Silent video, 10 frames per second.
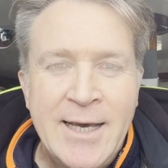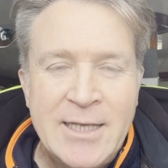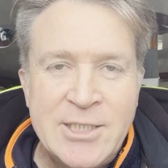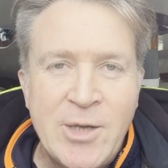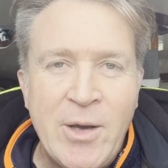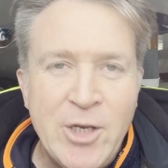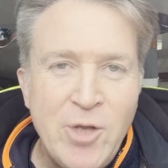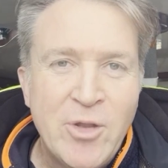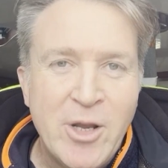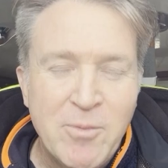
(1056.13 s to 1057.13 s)
and so I knew
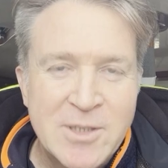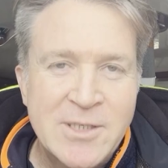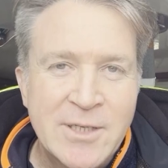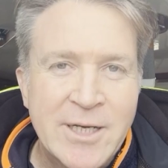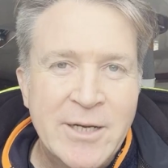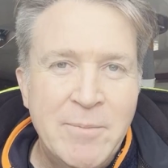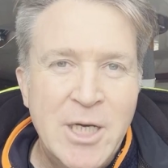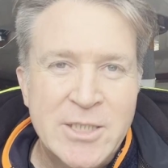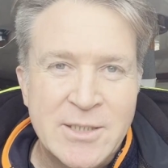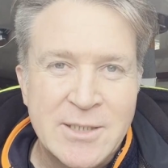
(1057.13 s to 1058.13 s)
that it wasn't an
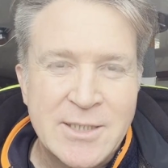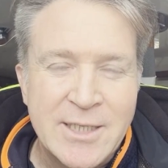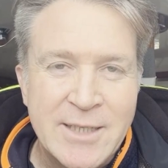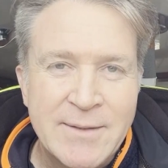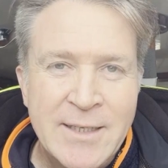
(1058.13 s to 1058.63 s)
emergency.